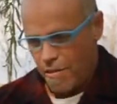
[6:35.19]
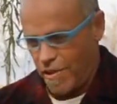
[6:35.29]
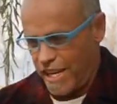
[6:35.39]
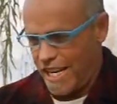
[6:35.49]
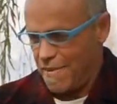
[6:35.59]

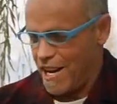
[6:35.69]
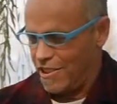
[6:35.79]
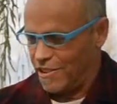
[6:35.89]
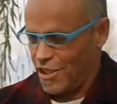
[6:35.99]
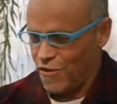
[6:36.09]
When he
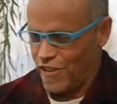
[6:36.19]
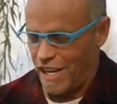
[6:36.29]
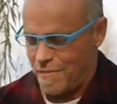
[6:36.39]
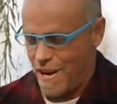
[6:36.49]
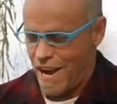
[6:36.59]
emailed, don't you
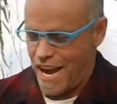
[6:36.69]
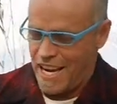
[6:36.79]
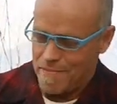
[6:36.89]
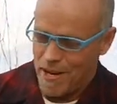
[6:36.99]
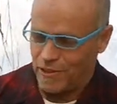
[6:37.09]
forget about it, I
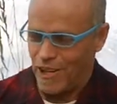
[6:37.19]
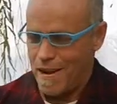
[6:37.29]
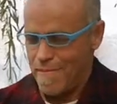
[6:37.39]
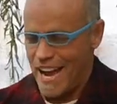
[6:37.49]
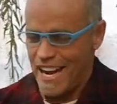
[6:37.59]
emailed
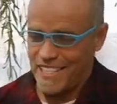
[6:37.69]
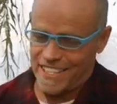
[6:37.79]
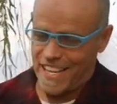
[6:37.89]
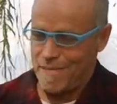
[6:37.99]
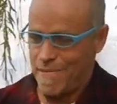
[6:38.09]
right back.
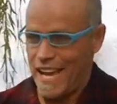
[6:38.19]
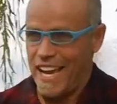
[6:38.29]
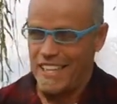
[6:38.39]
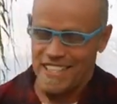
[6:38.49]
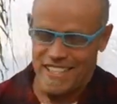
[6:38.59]
Same
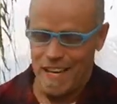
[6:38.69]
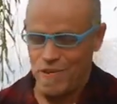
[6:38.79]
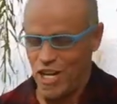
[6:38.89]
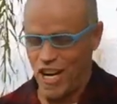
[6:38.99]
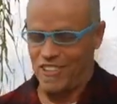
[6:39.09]
band, same
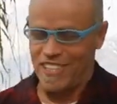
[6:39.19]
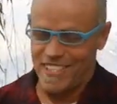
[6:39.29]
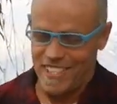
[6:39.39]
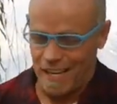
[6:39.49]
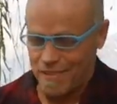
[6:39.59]
genre,
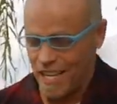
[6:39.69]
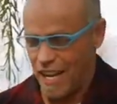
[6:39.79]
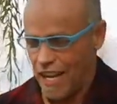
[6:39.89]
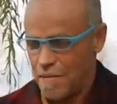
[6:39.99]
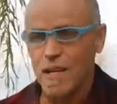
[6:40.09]
same
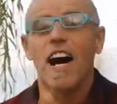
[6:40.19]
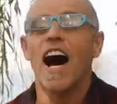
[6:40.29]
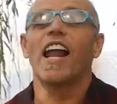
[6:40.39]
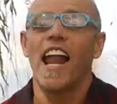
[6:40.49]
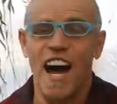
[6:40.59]
time.
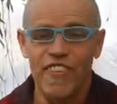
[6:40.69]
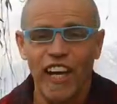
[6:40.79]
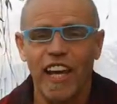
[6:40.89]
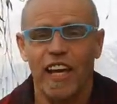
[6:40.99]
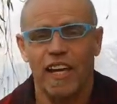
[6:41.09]
Alive and
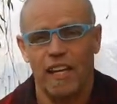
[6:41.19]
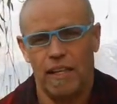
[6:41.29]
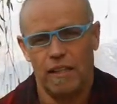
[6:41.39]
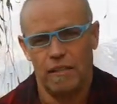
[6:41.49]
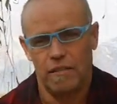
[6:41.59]
kicking.
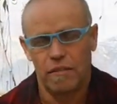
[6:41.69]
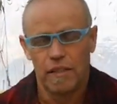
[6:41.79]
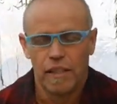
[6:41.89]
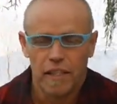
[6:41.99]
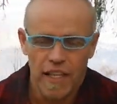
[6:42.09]

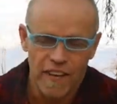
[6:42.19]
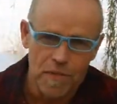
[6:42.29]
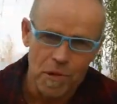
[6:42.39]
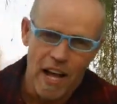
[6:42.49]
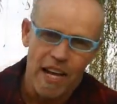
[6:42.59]
Kevin
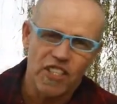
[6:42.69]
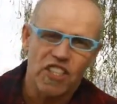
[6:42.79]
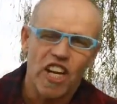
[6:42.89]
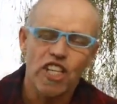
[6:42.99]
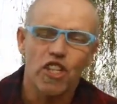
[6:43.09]
Blanch,
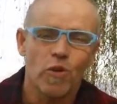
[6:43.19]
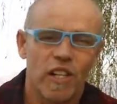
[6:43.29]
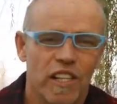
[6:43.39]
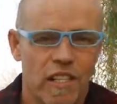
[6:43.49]
stay tuned.